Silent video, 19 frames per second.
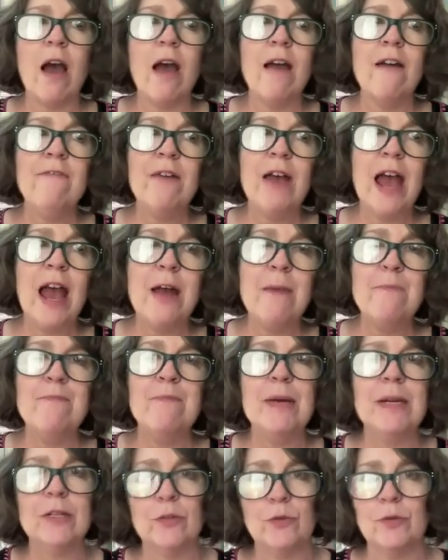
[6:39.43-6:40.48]
I've had
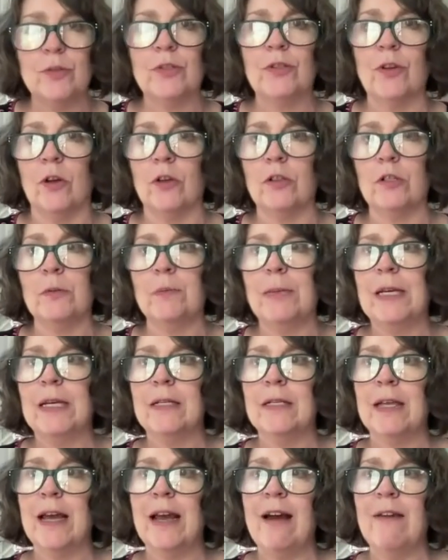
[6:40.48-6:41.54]
mixed results
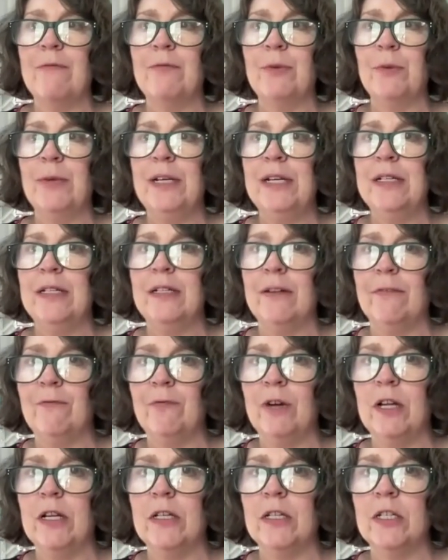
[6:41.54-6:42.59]
because I have three
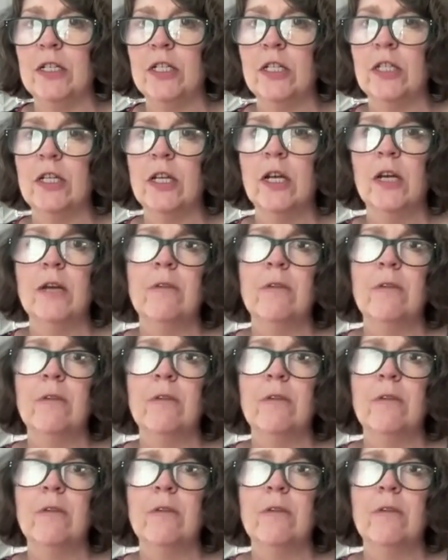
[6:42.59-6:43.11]
different